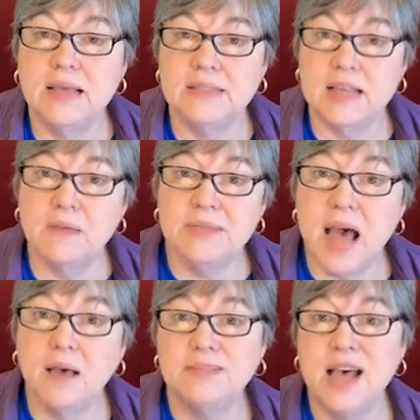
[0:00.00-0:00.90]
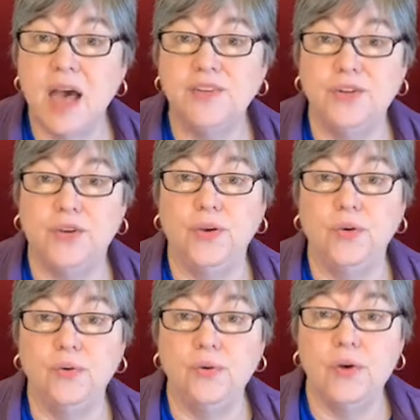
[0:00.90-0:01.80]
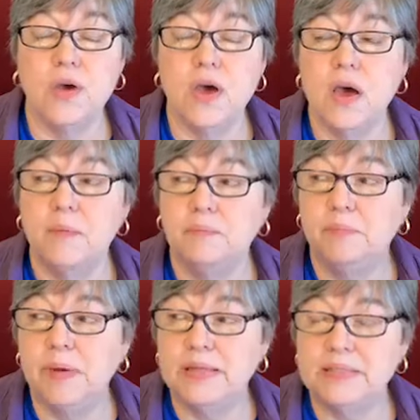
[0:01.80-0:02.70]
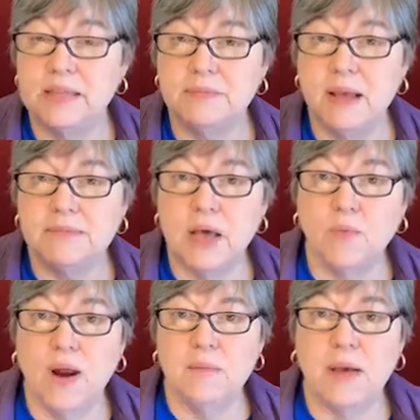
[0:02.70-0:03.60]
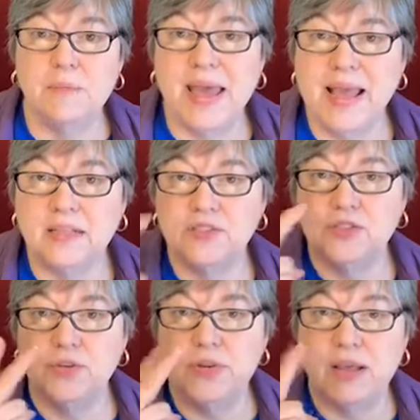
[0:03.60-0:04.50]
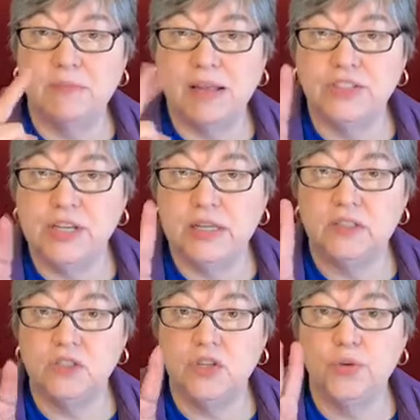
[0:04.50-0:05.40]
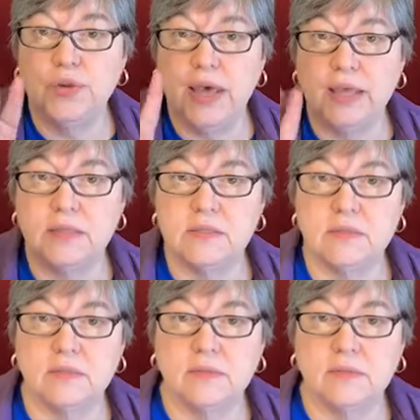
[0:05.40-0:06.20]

Sometimes I do, but sometimes I wear my pants 2 days, my jeans 2 days.